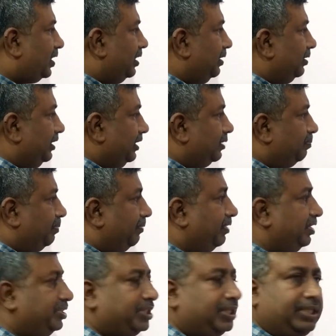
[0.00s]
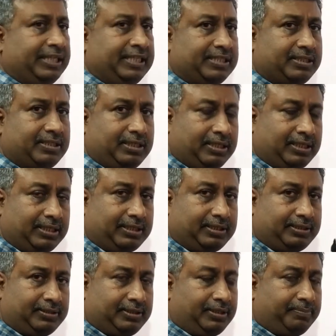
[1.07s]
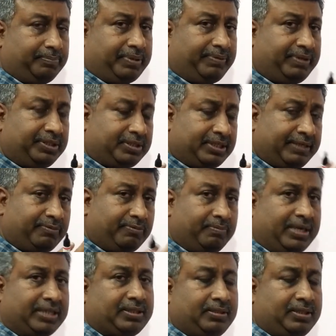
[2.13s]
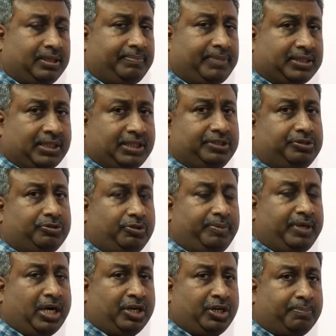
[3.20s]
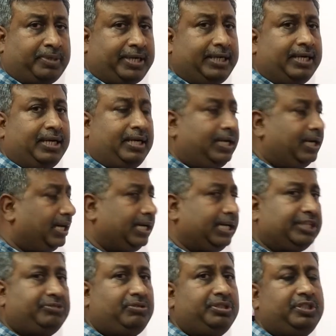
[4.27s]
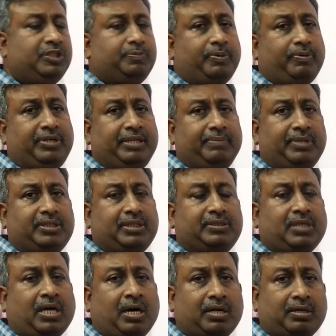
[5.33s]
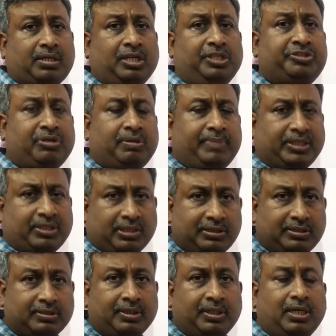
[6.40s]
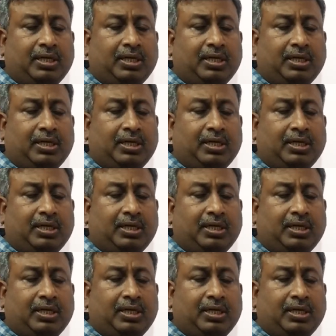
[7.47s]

this prevention is preventive methods should be adopted, and actually these preventive methods are cultural methods